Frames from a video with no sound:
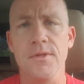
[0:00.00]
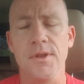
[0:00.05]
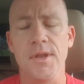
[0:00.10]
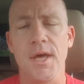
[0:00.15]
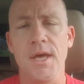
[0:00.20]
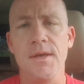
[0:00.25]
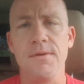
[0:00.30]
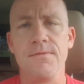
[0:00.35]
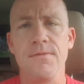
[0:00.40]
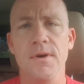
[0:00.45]
the
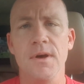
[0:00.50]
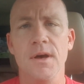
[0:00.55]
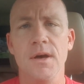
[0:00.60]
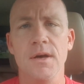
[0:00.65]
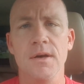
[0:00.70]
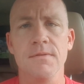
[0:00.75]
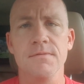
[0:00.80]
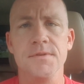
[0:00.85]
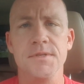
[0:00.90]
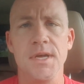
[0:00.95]
life
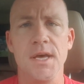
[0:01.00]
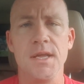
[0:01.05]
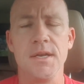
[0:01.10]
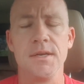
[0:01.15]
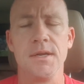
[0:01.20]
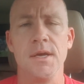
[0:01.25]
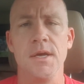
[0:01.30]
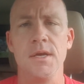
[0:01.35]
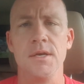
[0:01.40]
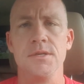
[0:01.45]
of
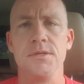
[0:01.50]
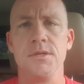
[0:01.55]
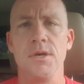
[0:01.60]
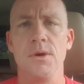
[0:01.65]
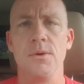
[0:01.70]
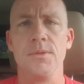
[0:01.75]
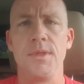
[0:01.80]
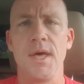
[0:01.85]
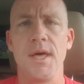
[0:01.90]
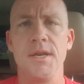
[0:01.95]
Zen.
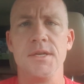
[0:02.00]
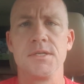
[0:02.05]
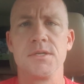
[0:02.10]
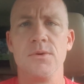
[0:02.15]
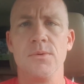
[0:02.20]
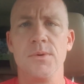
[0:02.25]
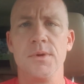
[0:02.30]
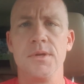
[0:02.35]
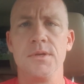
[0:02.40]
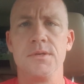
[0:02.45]
So that is
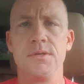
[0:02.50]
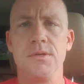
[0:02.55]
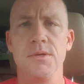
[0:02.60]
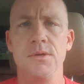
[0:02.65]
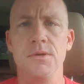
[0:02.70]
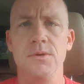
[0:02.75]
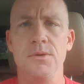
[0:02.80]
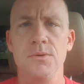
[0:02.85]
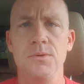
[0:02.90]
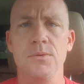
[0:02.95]
going
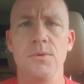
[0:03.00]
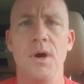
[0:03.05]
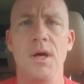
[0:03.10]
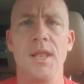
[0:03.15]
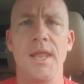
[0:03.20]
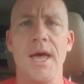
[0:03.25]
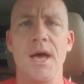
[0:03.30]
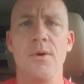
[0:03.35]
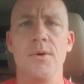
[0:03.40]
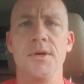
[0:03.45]
to
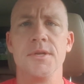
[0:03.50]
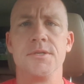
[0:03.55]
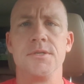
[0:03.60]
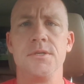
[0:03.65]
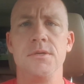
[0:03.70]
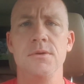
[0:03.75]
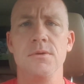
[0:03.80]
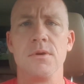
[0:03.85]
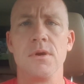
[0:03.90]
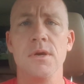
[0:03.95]
allow us
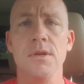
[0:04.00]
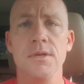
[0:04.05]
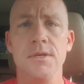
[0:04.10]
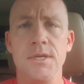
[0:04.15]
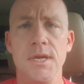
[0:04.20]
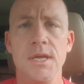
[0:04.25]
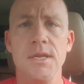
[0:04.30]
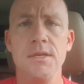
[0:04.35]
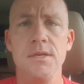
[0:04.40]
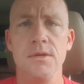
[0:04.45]
to
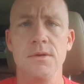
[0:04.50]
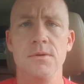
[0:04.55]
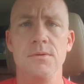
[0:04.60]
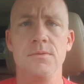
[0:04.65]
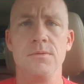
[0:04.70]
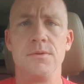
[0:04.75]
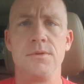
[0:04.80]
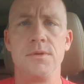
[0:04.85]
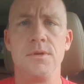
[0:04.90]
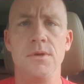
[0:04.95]

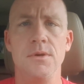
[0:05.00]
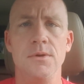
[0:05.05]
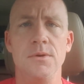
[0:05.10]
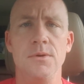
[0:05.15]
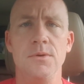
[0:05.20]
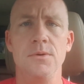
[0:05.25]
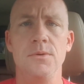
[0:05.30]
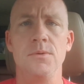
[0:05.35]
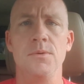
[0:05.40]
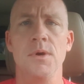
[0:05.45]
continue
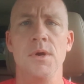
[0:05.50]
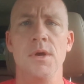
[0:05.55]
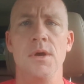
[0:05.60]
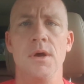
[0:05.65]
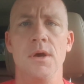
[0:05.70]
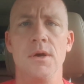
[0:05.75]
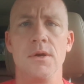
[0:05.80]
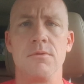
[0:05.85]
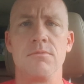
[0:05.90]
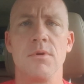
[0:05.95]
to
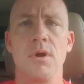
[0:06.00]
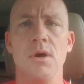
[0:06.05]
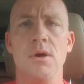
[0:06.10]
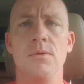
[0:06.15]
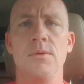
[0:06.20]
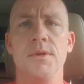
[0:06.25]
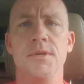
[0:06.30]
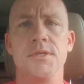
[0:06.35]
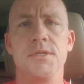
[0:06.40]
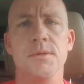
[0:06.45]
uh,
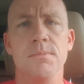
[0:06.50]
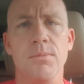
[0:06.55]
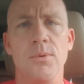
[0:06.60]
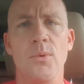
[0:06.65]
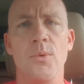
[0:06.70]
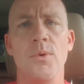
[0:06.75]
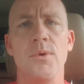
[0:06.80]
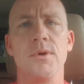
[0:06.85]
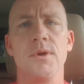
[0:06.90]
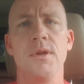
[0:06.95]
grow and
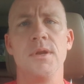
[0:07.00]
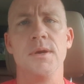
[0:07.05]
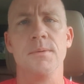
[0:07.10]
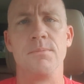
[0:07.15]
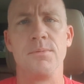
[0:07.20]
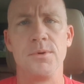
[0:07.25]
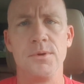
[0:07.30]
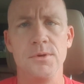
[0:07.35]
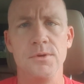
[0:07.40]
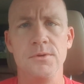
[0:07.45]
support and
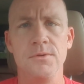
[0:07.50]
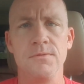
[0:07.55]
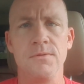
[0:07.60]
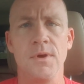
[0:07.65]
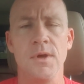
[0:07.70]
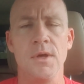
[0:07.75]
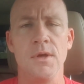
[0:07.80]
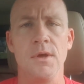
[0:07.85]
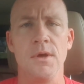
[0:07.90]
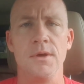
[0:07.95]
improve
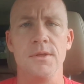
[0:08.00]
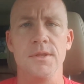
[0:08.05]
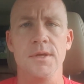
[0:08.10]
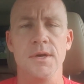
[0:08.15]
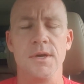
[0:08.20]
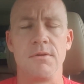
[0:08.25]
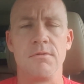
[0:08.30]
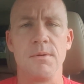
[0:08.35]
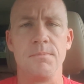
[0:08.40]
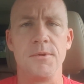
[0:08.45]

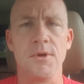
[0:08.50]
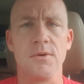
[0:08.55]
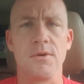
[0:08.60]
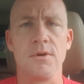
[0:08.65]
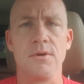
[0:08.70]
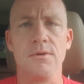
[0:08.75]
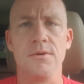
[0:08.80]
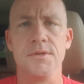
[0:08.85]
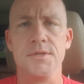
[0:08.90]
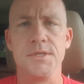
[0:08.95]
the
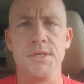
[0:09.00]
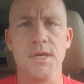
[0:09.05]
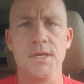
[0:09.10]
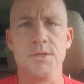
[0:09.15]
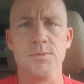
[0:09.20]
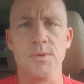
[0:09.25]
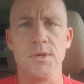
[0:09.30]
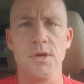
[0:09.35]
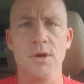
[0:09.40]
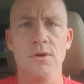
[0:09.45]
cryptocurrency
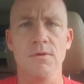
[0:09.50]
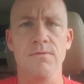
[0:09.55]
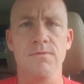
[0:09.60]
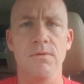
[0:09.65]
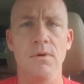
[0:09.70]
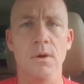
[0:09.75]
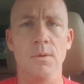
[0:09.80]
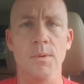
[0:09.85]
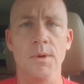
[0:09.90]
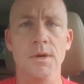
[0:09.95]
as we go
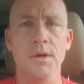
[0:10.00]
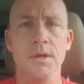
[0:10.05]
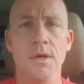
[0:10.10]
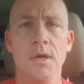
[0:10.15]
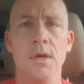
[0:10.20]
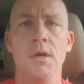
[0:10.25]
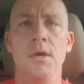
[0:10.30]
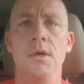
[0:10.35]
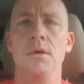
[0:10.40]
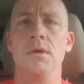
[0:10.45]
forward.
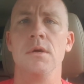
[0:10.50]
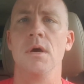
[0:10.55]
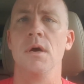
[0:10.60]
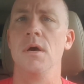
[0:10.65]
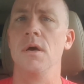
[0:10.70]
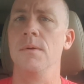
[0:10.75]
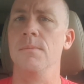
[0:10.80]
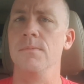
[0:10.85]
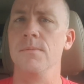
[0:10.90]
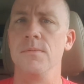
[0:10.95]

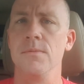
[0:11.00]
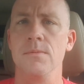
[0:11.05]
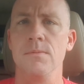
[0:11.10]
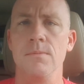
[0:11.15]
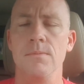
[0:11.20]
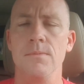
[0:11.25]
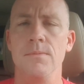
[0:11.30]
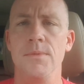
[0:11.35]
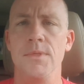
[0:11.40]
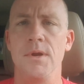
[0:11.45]
Um,
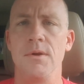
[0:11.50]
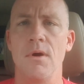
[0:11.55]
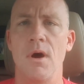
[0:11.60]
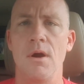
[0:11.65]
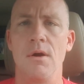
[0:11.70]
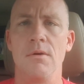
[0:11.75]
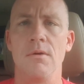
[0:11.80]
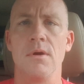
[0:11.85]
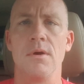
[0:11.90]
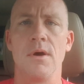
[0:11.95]
there
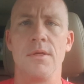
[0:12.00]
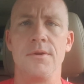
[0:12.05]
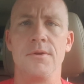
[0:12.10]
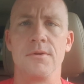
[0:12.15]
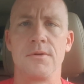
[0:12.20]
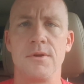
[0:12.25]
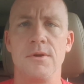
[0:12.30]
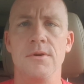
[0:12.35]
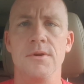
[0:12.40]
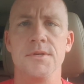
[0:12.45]
are
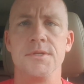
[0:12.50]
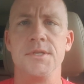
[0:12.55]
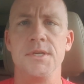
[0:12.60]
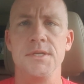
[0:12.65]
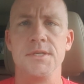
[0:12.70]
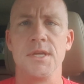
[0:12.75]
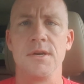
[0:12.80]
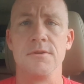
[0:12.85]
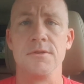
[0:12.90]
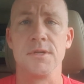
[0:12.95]
other
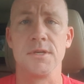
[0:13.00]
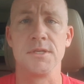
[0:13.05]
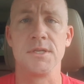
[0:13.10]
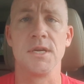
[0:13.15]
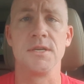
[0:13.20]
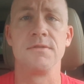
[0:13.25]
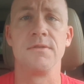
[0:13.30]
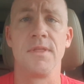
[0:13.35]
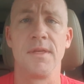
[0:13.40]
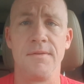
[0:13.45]
currencies that are
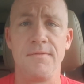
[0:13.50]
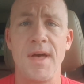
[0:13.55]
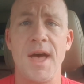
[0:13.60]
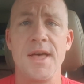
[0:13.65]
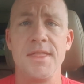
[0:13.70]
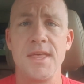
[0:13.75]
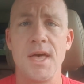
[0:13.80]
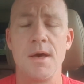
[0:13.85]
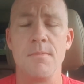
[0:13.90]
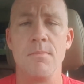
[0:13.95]
successful that have
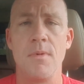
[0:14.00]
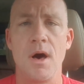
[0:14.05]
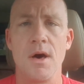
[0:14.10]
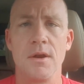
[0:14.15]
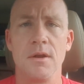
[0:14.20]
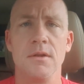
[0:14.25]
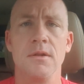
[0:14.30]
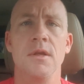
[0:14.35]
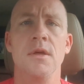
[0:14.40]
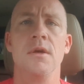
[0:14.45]
had that
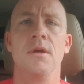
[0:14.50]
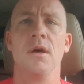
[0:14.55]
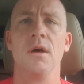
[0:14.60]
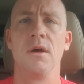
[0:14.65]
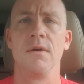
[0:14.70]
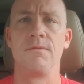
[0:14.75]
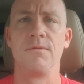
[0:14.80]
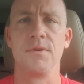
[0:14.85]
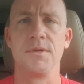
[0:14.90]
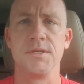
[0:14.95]
model.
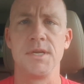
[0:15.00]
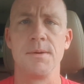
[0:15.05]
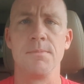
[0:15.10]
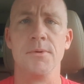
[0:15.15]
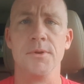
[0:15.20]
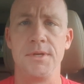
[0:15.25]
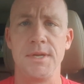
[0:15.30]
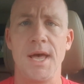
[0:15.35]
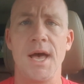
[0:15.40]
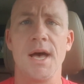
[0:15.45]
Uh, for
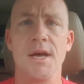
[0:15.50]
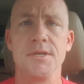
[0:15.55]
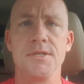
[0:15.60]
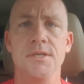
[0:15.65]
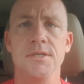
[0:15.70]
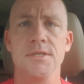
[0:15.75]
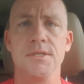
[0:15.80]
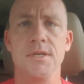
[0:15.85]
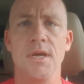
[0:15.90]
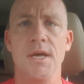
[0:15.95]
example, Dash
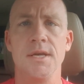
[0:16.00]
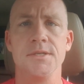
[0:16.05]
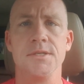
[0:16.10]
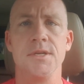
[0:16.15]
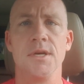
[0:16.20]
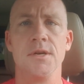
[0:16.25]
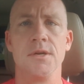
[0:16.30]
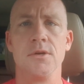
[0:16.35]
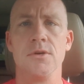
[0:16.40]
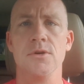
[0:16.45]
has
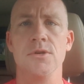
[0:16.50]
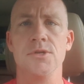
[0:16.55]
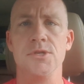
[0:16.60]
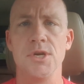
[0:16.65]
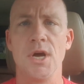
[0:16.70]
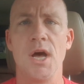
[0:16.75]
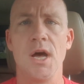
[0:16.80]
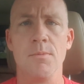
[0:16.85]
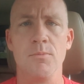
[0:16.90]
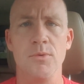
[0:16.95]
done a good
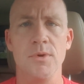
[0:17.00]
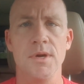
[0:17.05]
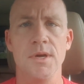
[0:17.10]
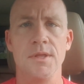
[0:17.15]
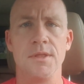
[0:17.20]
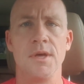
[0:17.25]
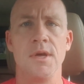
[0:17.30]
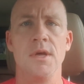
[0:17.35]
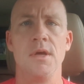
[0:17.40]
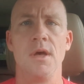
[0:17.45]
job
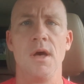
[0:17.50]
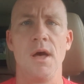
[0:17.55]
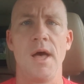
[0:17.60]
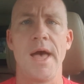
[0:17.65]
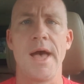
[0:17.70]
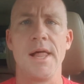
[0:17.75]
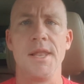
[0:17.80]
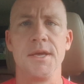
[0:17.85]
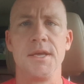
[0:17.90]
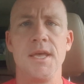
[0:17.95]
with uh,
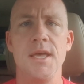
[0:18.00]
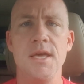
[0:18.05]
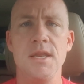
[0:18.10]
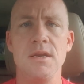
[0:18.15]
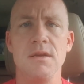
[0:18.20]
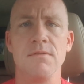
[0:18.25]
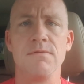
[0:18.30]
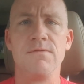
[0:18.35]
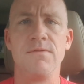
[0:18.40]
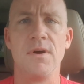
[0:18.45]

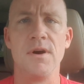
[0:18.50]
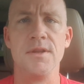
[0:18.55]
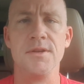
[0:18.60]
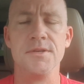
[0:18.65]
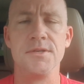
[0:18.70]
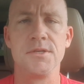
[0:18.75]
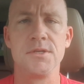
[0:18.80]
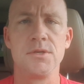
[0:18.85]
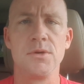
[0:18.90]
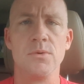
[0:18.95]
allocating
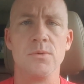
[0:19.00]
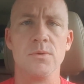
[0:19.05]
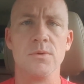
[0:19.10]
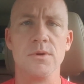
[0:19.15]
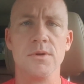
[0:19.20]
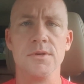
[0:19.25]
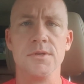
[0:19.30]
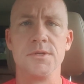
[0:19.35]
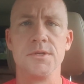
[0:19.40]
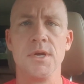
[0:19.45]
funds
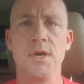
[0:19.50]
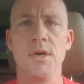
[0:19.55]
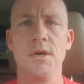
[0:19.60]
towards